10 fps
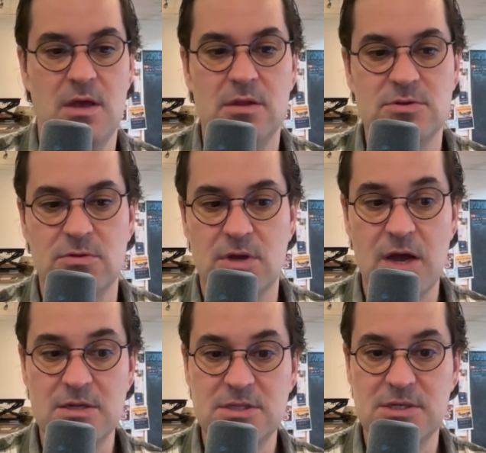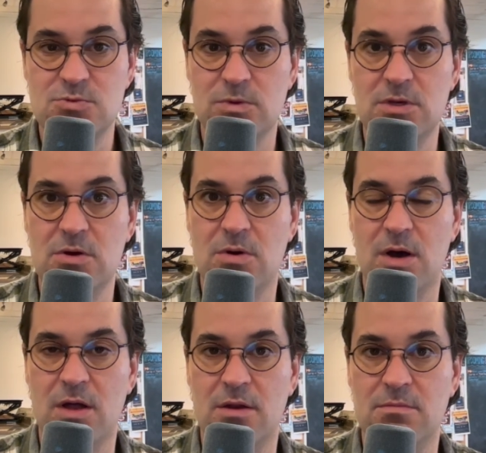So, the context window
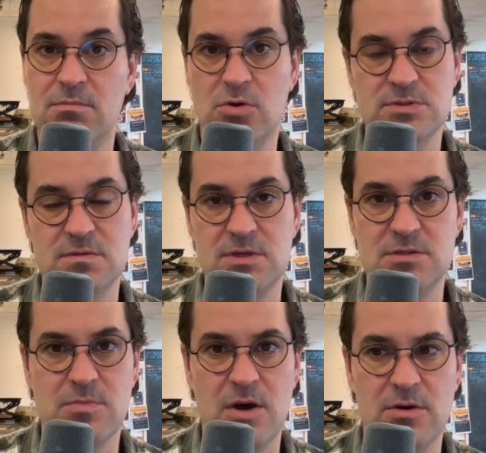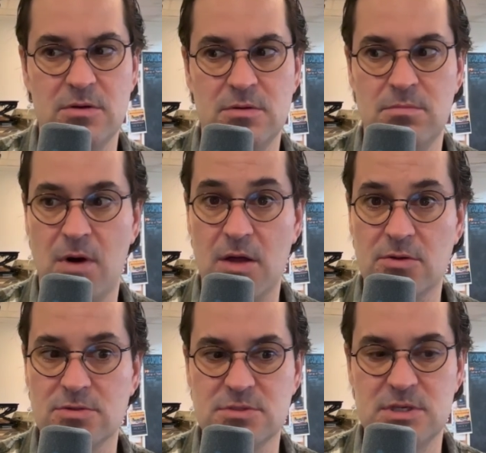on most of these modern
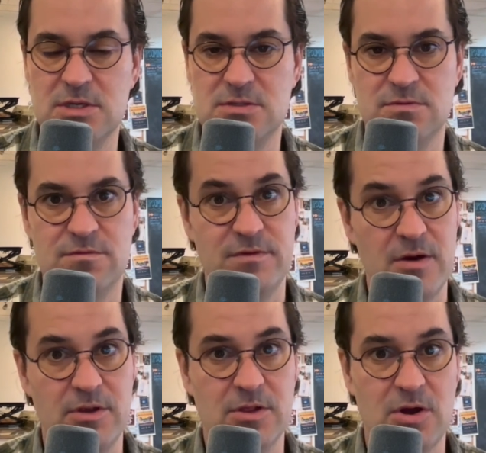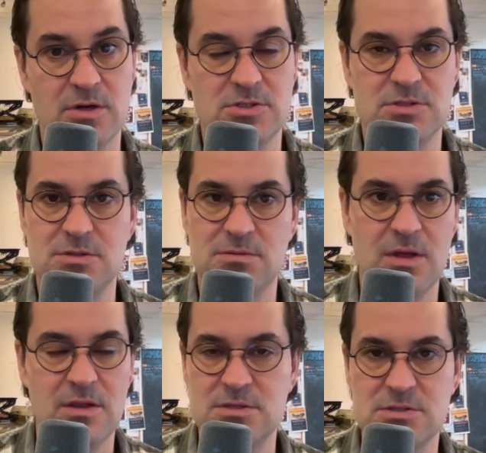models is very large
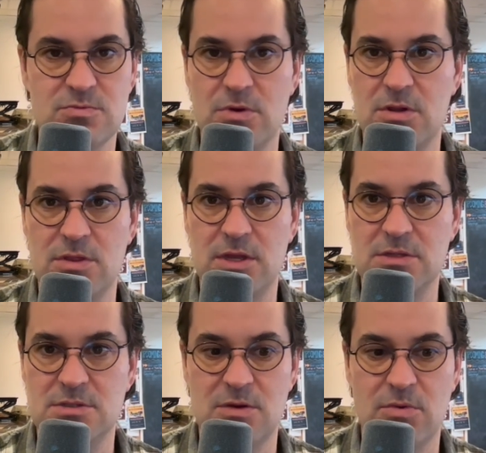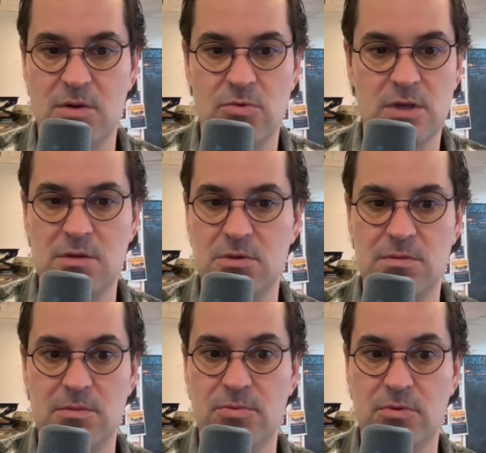this is one of the things that when I'm working with
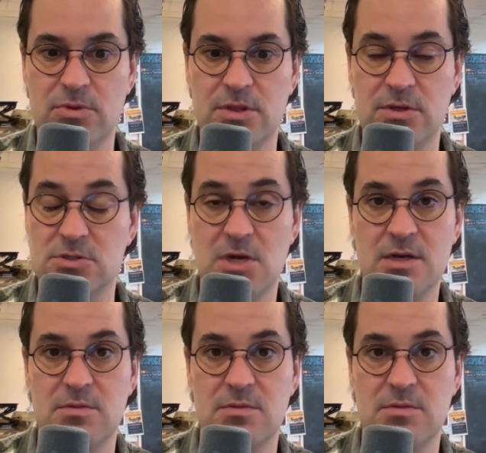people that they're shocked